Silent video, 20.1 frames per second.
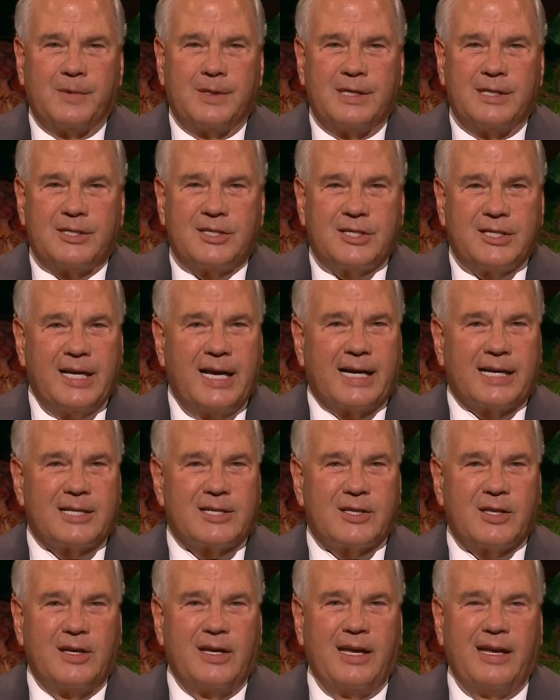
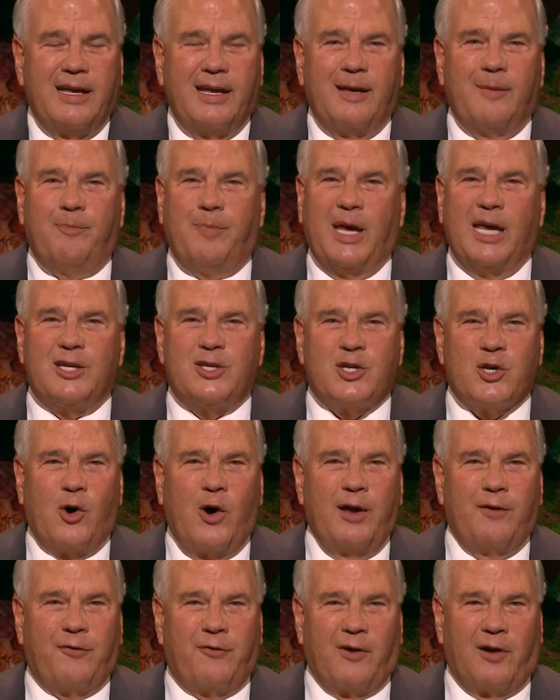Sixth, be
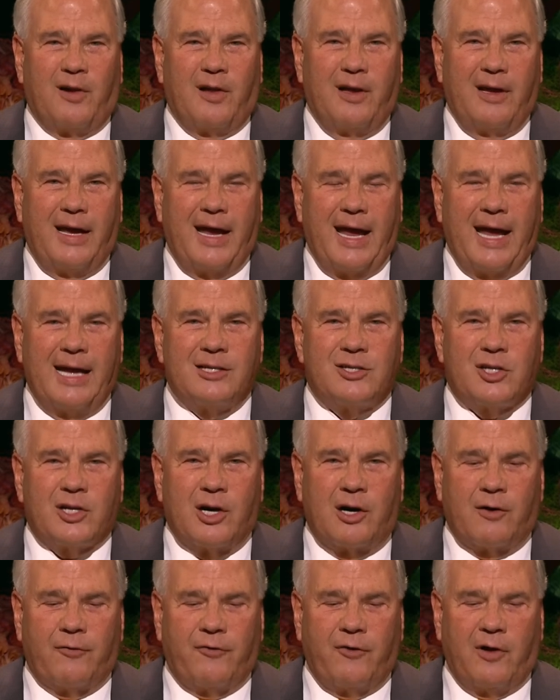joyful and
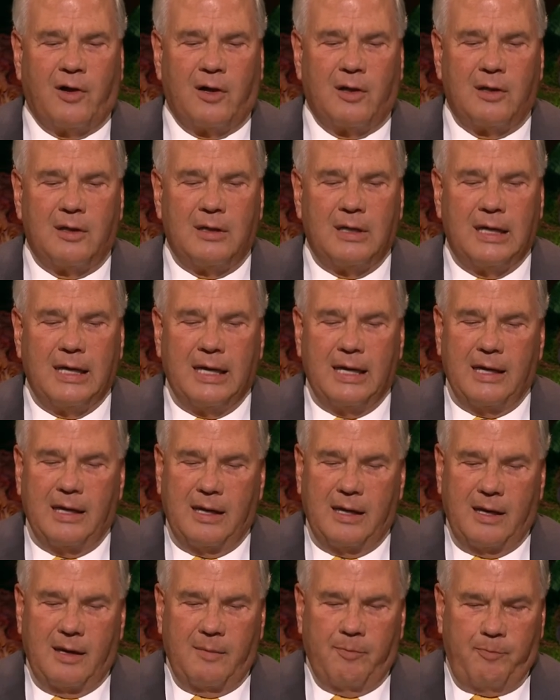cheerful.
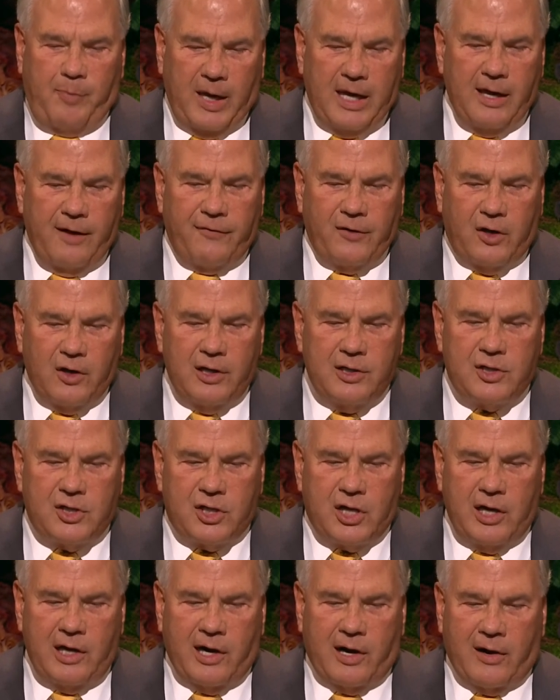Be of good
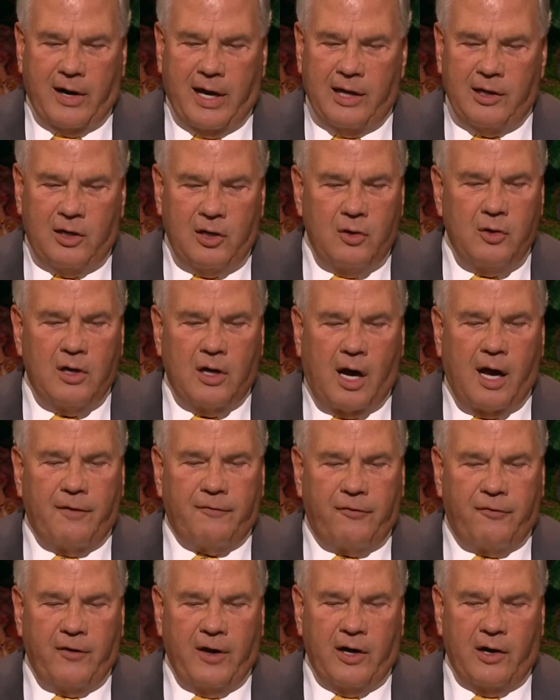cheer and do not
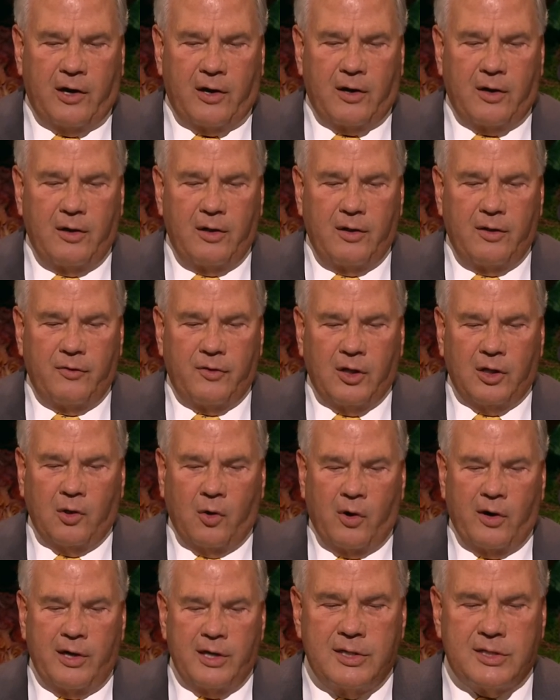fear, the
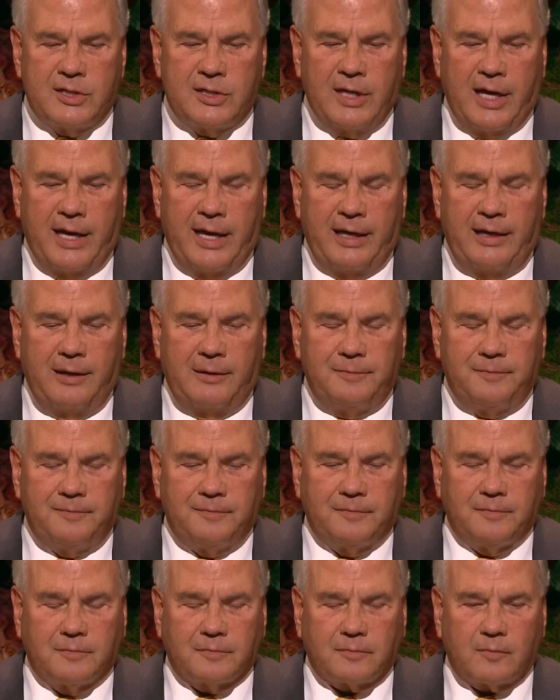Lord said.
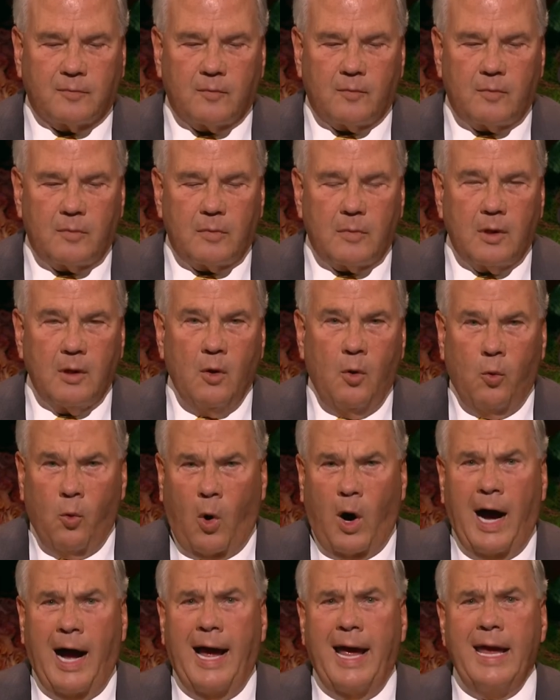
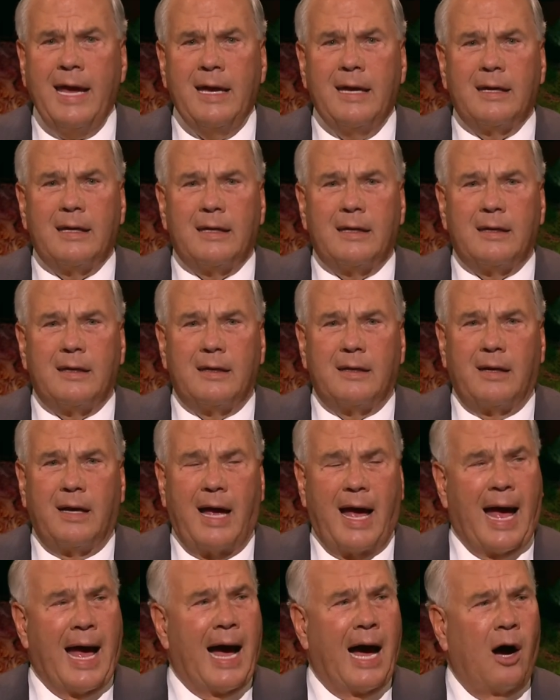Why?
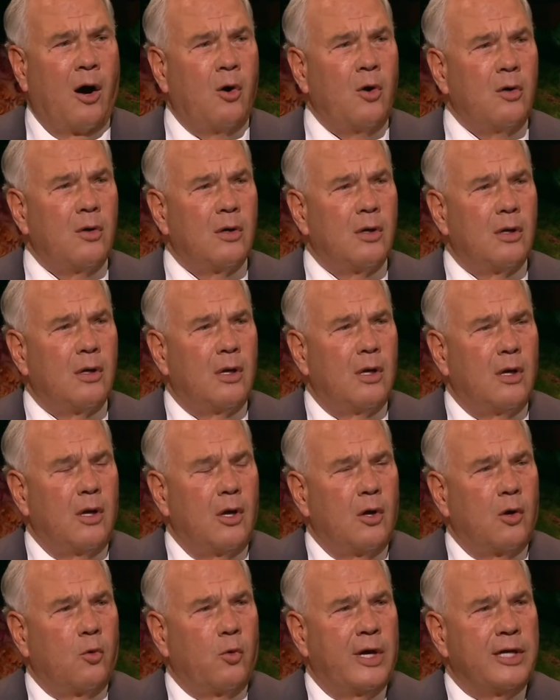How?
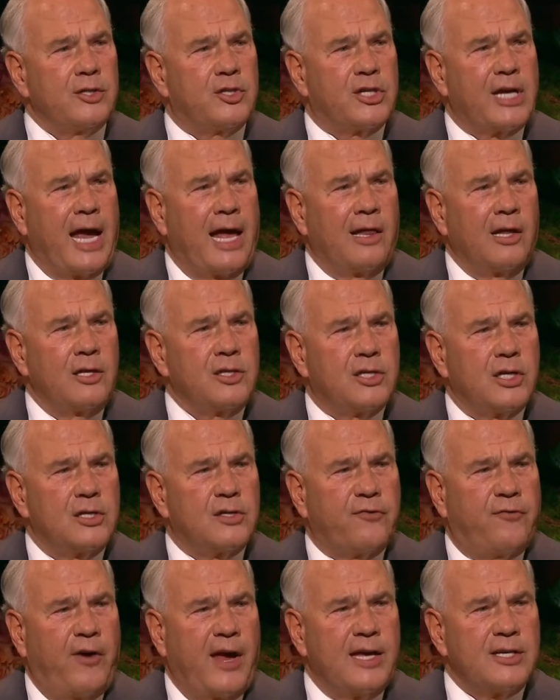When challenges
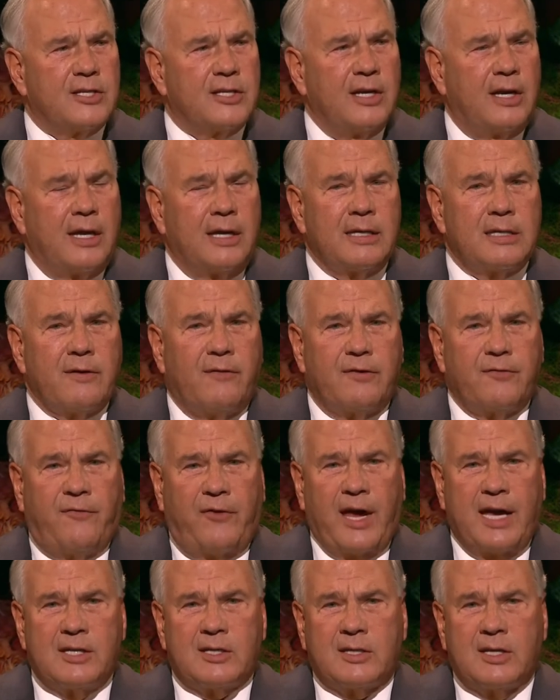
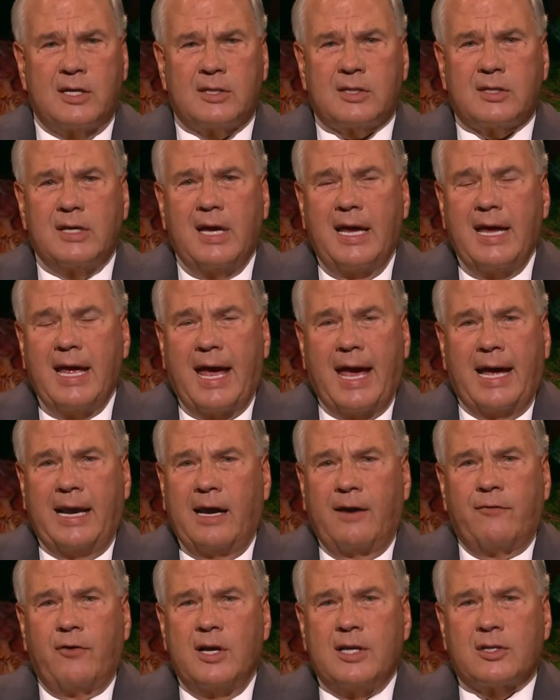face us at
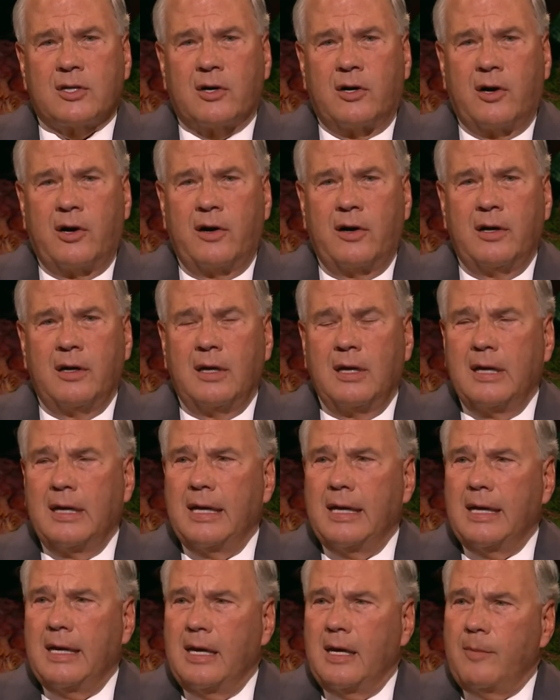every turn?
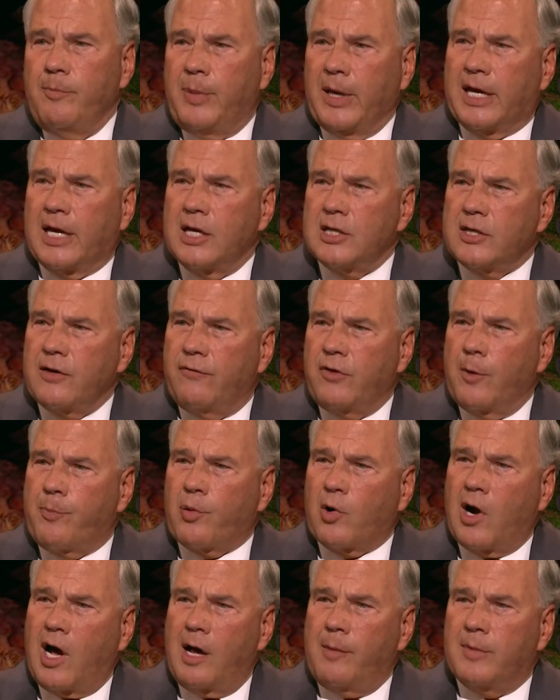Because of the
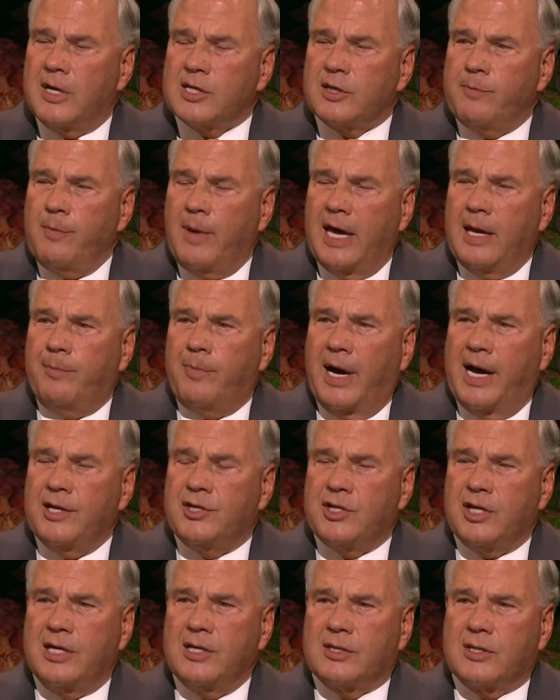promise made by
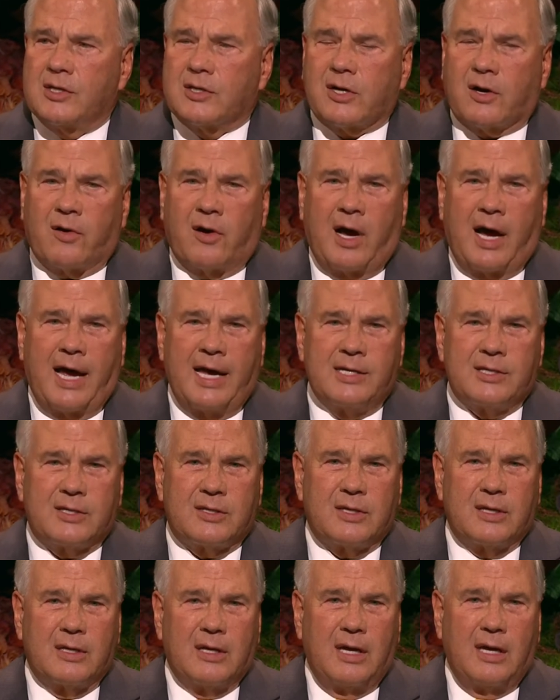Jesus
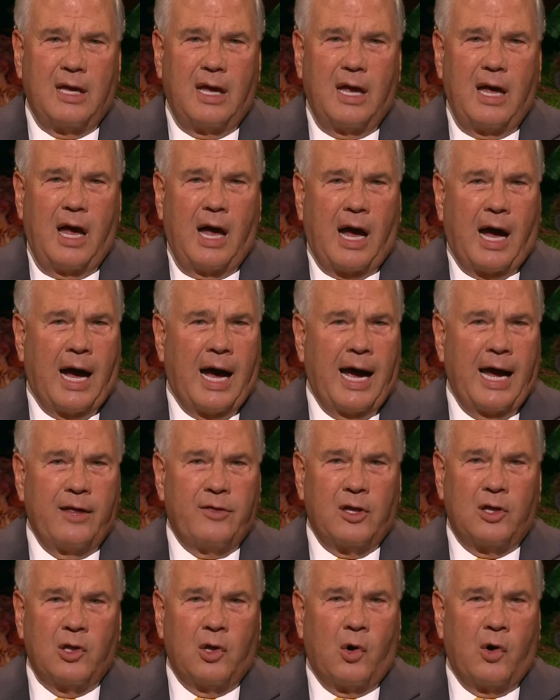Christ. I,
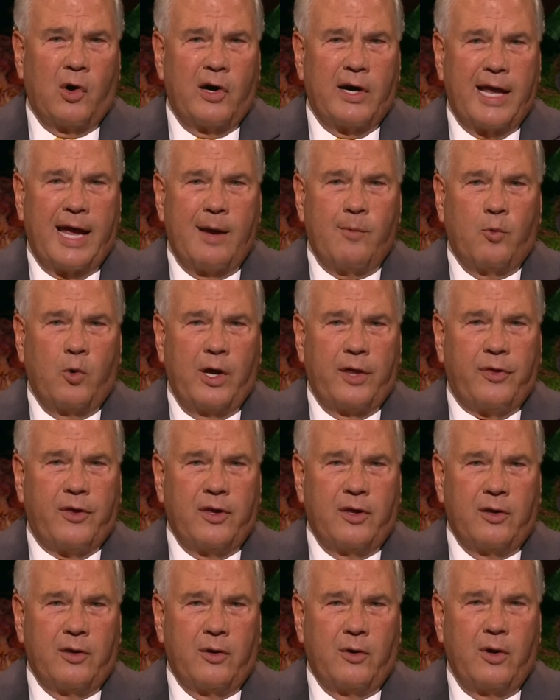the Lord, am with
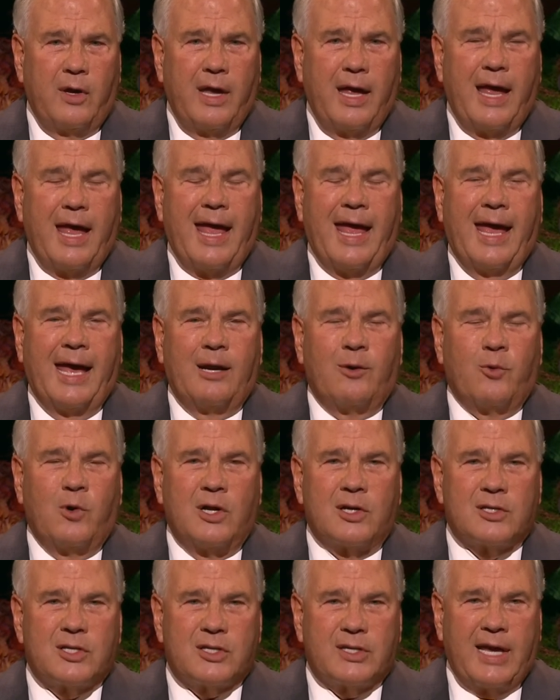you and
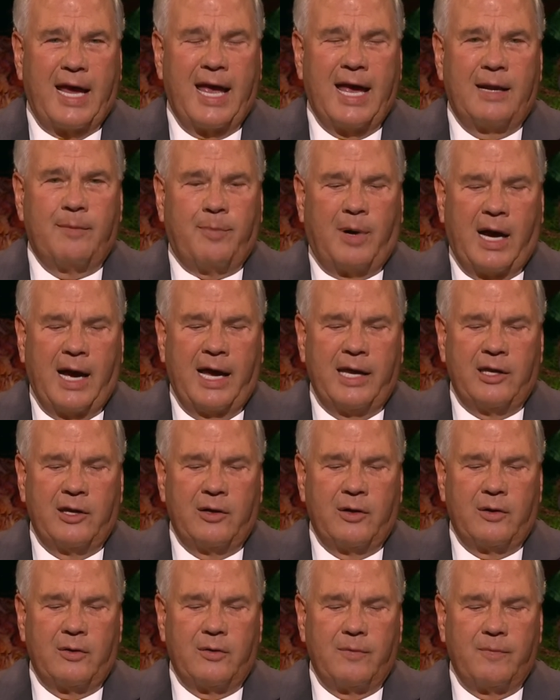will stand by you.